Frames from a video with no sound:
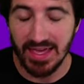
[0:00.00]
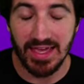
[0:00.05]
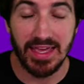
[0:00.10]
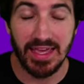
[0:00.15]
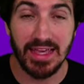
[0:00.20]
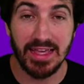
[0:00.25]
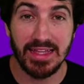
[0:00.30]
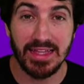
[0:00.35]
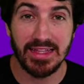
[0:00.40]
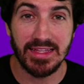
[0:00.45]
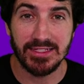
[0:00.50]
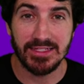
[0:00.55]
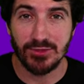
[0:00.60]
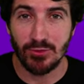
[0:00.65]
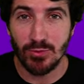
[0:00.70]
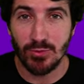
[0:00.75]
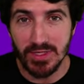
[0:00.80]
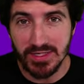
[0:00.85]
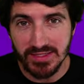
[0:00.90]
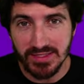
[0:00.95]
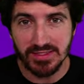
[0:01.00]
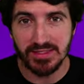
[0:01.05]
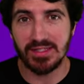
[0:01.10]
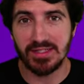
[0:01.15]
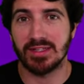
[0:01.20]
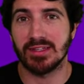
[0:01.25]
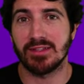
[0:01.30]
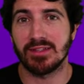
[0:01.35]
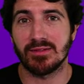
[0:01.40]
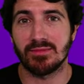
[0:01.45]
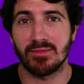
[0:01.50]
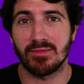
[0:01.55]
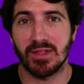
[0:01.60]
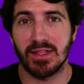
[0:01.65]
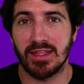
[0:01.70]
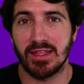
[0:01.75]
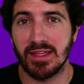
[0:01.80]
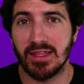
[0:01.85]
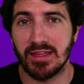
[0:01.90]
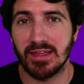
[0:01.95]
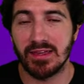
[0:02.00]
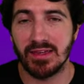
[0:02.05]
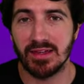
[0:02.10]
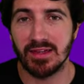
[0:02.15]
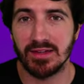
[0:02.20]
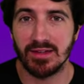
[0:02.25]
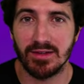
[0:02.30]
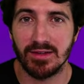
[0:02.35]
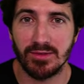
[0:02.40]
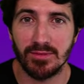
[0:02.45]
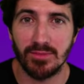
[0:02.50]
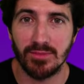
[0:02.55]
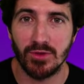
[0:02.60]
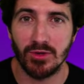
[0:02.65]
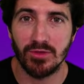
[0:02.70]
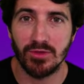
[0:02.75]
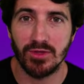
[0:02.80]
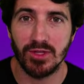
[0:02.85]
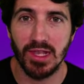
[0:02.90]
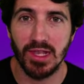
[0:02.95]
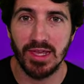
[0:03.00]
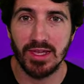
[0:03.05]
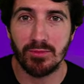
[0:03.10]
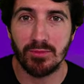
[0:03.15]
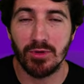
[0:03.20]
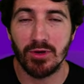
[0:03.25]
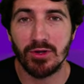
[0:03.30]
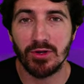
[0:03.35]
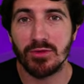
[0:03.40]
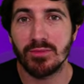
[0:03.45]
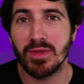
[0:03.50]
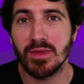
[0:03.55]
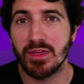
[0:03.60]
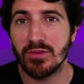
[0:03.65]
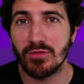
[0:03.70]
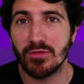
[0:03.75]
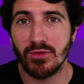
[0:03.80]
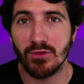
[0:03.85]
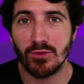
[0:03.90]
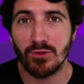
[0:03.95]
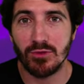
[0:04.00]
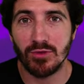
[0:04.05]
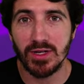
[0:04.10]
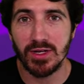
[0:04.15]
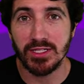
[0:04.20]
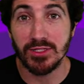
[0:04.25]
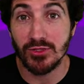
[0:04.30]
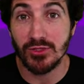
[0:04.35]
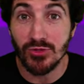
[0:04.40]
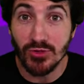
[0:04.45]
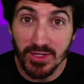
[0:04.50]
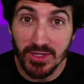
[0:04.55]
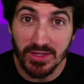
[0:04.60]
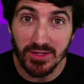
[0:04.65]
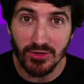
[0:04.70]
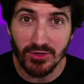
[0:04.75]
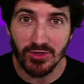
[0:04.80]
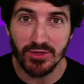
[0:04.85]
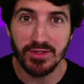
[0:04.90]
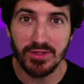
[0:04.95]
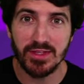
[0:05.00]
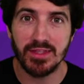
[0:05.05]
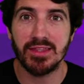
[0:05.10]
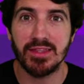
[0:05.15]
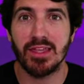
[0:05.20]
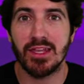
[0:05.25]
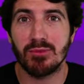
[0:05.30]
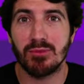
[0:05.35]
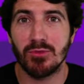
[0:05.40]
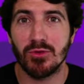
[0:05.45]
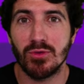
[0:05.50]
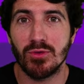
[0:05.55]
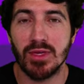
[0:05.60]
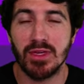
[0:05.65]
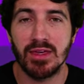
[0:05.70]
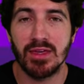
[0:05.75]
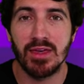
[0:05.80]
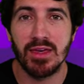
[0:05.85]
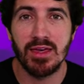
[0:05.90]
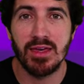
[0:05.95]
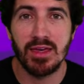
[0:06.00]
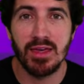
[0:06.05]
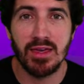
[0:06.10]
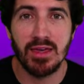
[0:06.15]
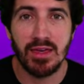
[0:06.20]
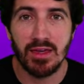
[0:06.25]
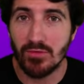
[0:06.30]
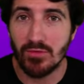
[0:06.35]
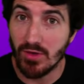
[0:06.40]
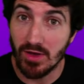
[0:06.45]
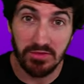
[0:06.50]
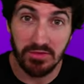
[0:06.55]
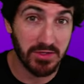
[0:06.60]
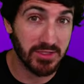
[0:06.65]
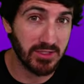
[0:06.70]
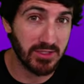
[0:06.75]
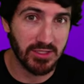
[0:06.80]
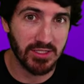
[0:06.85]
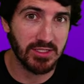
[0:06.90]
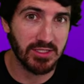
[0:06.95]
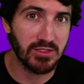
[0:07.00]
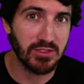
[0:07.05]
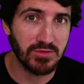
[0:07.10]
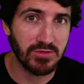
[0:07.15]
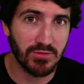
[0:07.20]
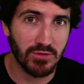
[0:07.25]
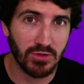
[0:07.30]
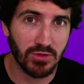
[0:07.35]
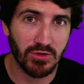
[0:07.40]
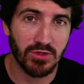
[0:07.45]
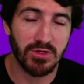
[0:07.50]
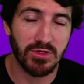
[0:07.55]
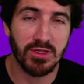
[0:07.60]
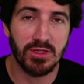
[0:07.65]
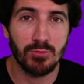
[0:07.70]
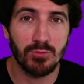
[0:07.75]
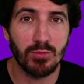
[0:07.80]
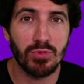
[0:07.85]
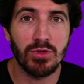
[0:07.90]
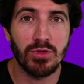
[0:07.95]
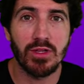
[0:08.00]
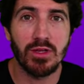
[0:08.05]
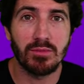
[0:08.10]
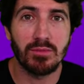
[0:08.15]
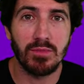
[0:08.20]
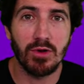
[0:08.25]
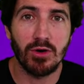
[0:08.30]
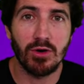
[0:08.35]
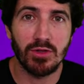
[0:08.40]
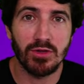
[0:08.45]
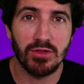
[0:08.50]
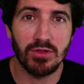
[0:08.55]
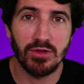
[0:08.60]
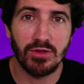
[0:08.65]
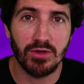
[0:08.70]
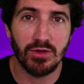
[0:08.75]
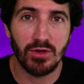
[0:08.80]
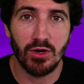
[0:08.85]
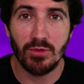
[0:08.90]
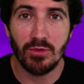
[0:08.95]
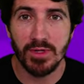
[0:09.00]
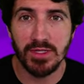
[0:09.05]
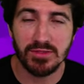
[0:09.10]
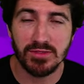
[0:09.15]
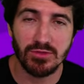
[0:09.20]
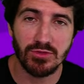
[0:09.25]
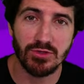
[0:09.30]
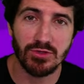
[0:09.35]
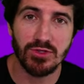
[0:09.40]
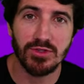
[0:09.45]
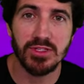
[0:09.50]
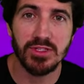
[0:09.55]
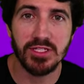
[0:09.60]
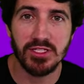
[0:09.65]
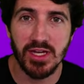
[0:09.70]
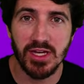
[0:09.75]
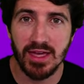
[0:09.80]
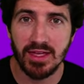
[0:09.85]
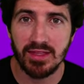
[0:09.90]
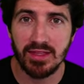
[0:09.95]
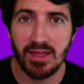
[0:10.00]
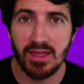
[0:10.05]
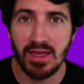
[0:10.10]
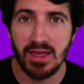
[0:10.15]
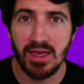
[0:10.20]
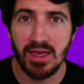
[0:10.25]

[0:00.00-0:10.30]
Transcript: And as always, click on the like button if you're enjoying the content that I'm doing. If you have any suggestions for content, put them on the comments or on the chat.